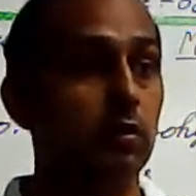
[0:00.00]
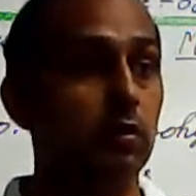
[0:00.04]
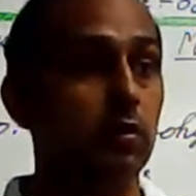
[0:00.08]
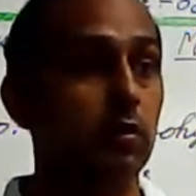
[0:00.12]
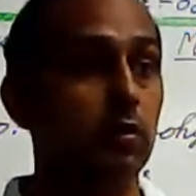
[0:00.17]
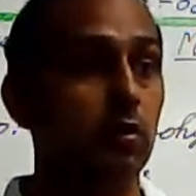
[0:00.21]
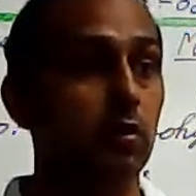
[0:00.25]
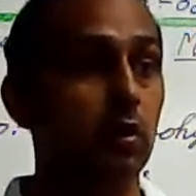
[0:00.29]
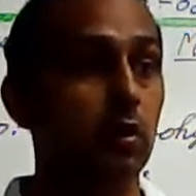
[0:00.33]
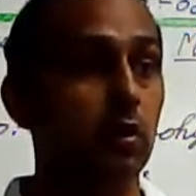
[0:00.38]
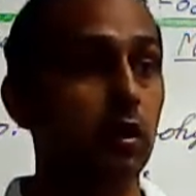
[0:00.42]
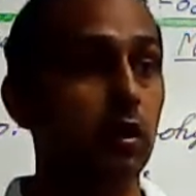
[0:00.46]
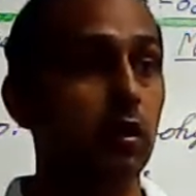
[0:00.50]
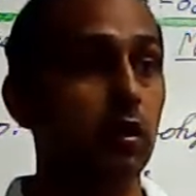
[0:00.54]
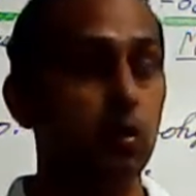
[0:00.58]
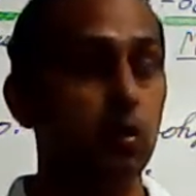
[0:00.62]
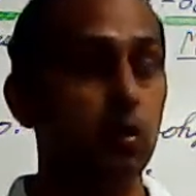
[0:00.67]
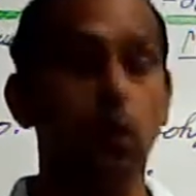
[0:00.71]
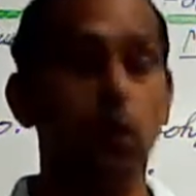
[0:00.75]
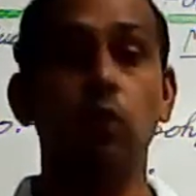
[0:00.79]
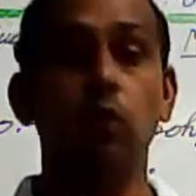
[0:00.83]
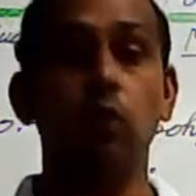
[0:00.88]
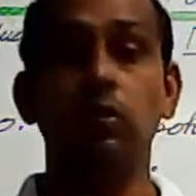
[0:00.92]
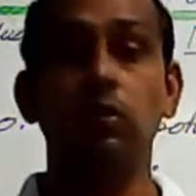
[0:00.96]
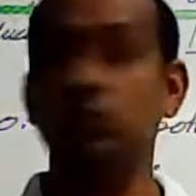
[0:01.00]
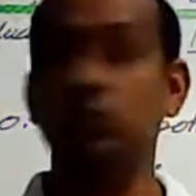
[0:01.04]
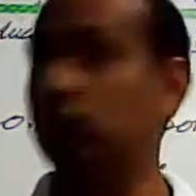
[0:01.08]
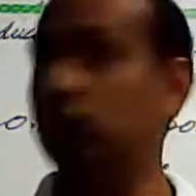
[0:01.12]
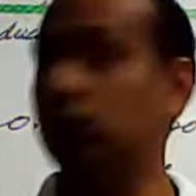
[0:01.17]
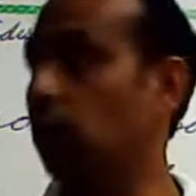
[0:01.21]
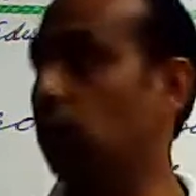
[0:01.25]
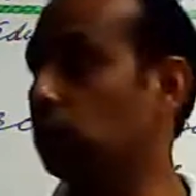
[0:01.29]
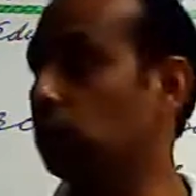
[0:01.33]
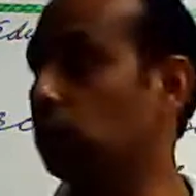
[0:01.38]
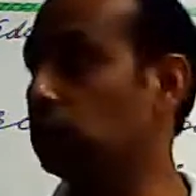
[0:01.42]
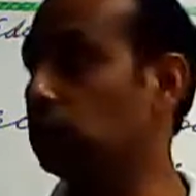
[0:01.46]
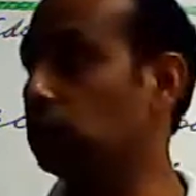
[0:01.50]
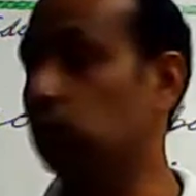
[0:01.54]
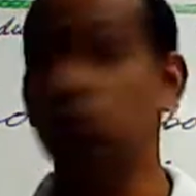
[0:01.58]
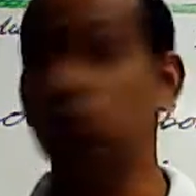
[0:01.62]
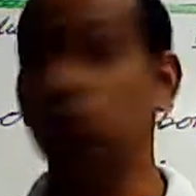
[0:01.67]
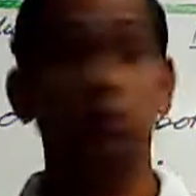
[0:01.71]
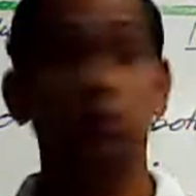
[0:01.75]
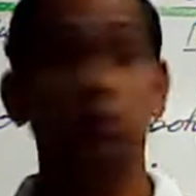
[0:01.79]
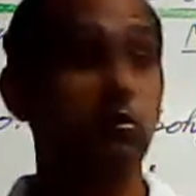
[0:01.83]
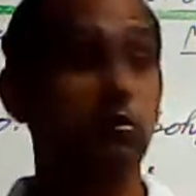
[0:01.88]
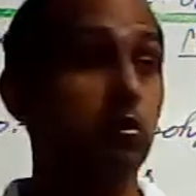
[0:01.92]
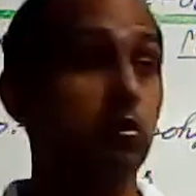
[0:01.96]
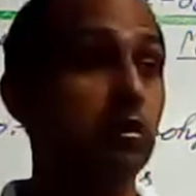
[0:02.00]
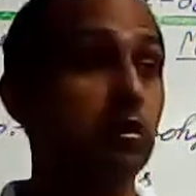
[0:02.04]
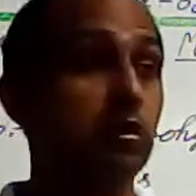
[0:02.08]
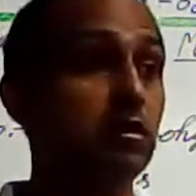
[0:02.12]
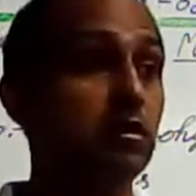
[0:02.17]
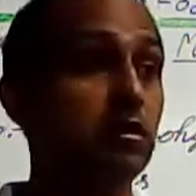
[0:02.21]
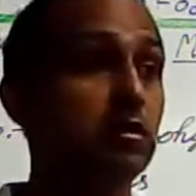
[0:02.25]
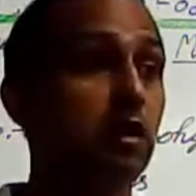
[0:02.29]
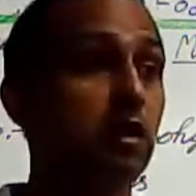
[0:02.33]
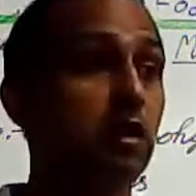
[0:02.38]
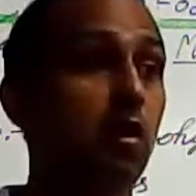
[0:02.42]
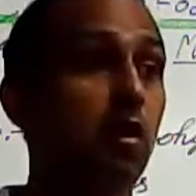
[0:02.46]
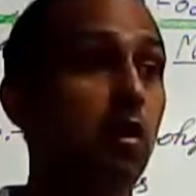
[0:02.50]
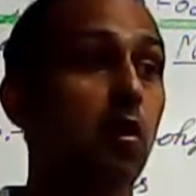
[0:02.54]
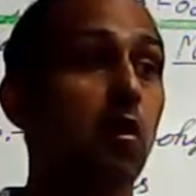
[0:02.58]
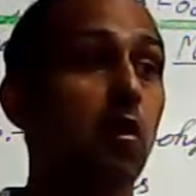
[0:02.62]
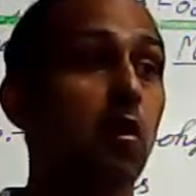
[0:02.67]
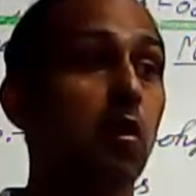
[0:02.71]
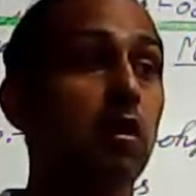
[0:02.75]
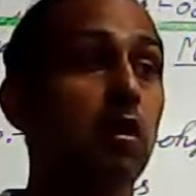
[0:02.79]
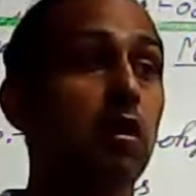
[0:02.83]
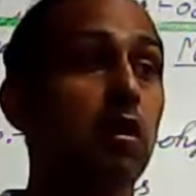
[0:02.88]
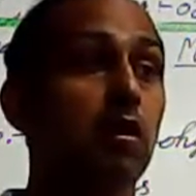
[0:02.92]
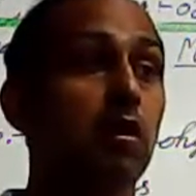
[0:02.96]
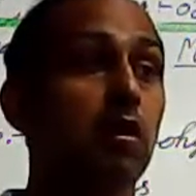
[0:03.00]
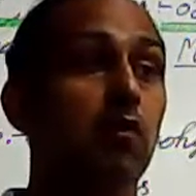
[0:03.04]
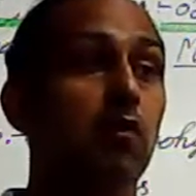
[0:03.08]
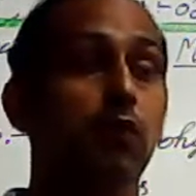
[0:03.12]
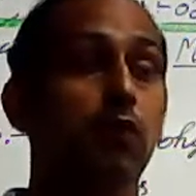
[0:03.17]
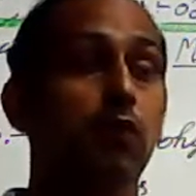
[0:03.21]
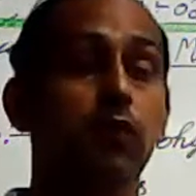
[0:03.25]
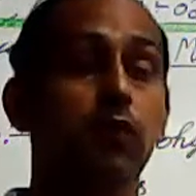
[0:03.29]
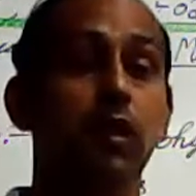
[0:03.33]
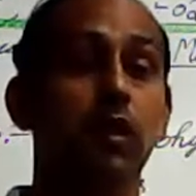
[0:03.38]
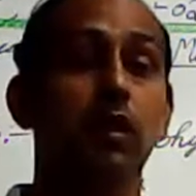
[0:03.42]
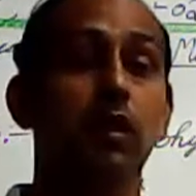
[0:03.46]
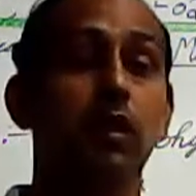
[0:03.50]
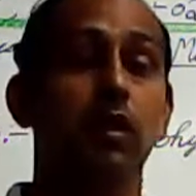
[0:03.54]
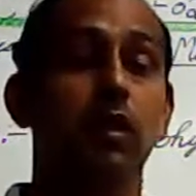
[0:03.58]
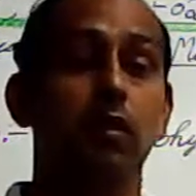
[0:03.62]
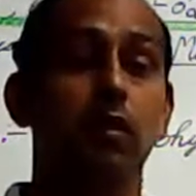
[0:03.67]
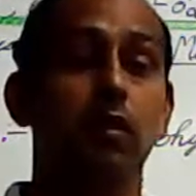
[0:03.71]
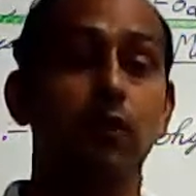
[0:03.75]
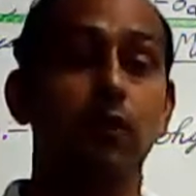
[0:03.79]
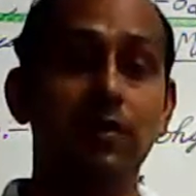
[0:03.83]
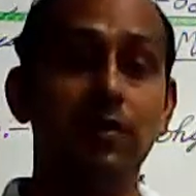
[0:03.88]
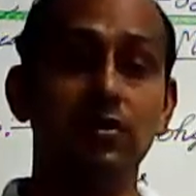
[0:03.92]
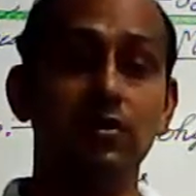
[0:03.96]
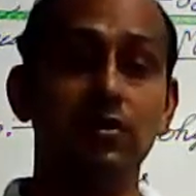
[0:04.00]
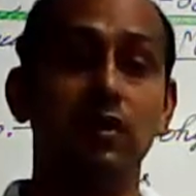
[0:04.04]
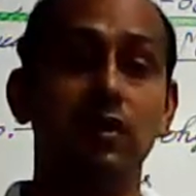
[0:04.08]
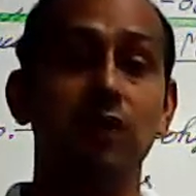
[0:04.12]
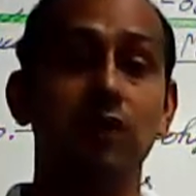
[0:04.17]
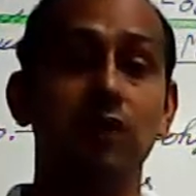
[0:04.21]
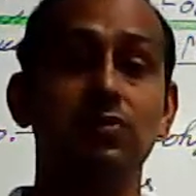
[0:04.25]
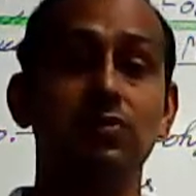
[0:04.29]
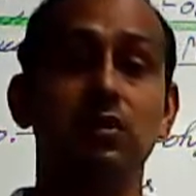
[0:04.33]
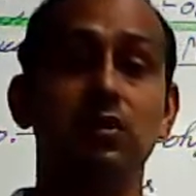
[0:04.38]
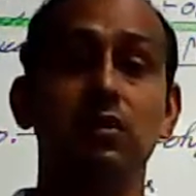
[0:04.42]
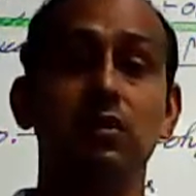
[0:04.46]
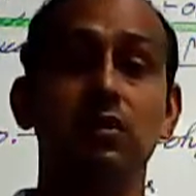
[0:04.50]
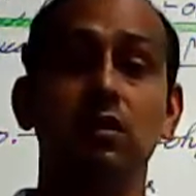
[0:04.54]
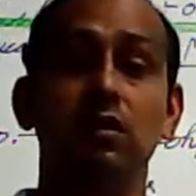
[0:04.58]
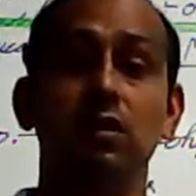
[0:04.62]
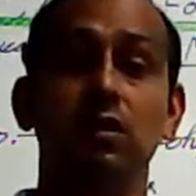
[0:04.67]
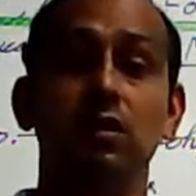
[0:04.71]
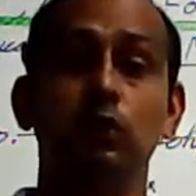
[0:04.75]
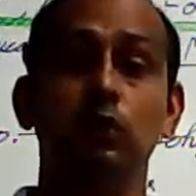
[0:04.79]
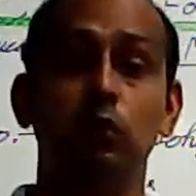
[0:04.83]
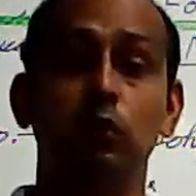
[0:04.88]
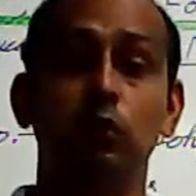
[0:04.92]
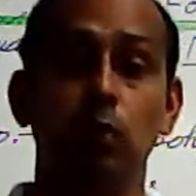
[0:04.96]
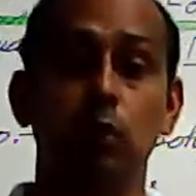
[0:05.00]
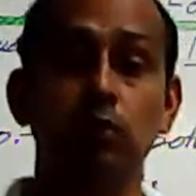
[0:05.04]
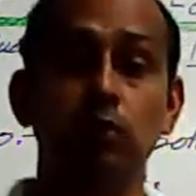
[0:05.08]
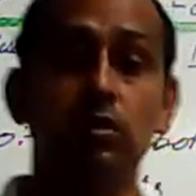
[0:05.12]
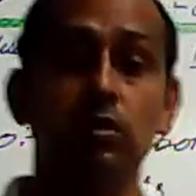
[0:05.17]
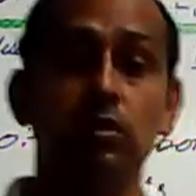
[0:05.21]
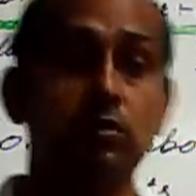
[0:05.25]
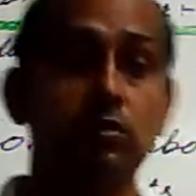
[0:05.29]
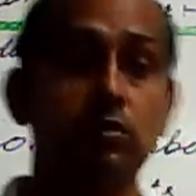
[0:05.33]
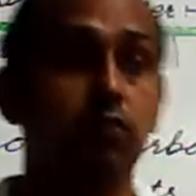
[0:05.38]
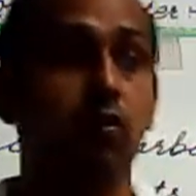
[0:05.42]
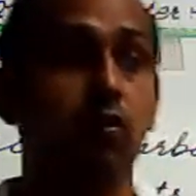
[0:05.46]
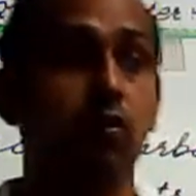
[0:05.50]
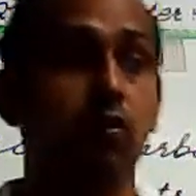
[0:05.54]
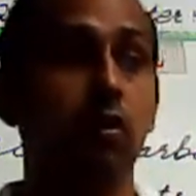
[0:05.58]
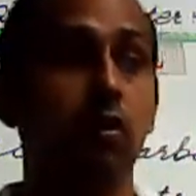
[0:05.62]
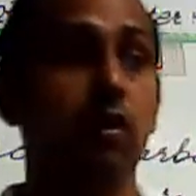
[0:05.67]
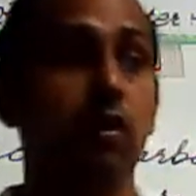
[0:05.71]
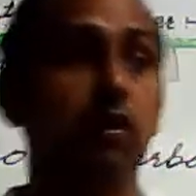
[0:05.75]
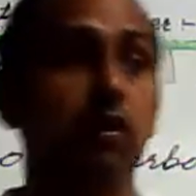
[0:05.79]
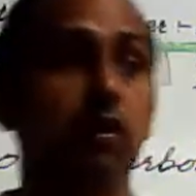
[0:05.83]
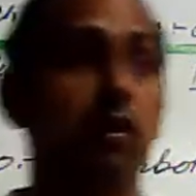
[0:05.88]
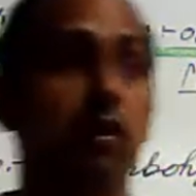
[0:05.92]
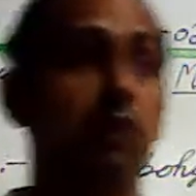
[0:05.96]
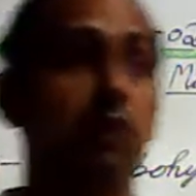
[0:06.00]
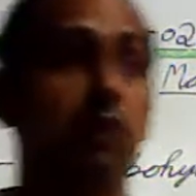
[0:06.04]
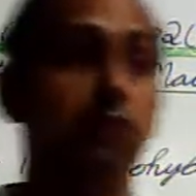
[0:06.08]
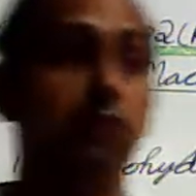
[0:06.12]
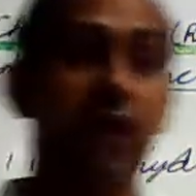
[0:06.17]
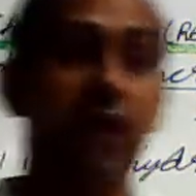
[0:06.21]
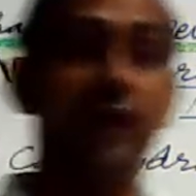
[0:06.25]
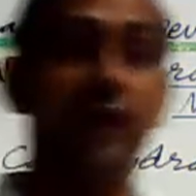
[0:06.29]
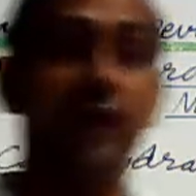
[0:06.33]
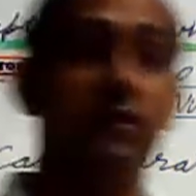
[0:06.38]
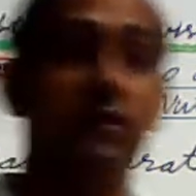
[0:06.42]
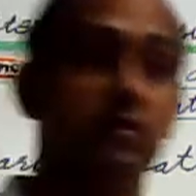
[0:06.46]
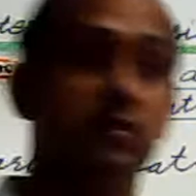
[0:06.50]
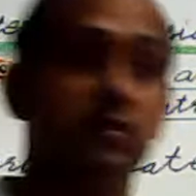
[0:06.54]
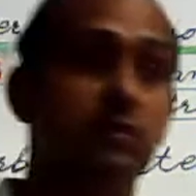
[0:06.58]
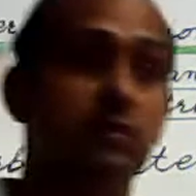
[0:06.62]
Okay. Cotton seed also. So this is the all vegetable sources for fats.